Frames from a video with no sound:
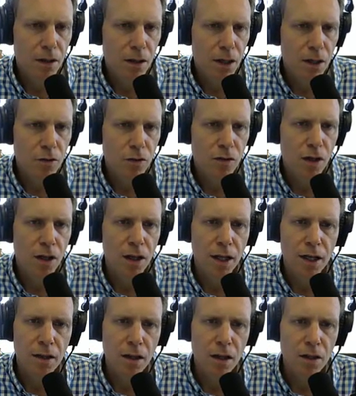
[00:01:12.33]

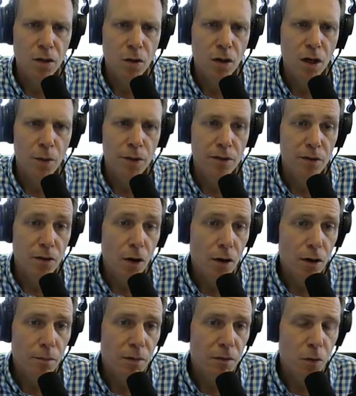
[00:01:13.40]
Interestingly, you can always
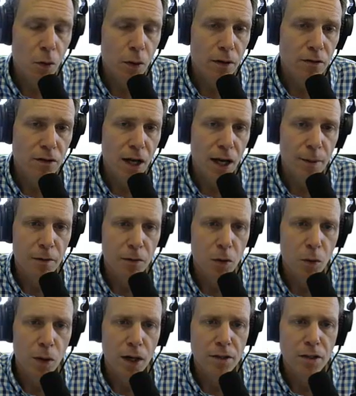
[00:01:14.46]
start it before this time if you
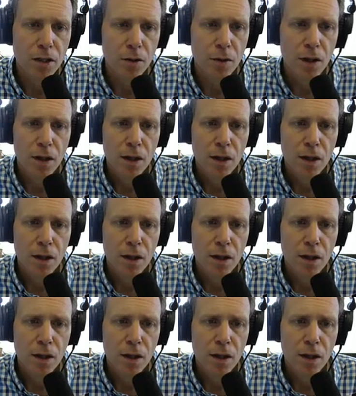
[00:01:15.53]
want to,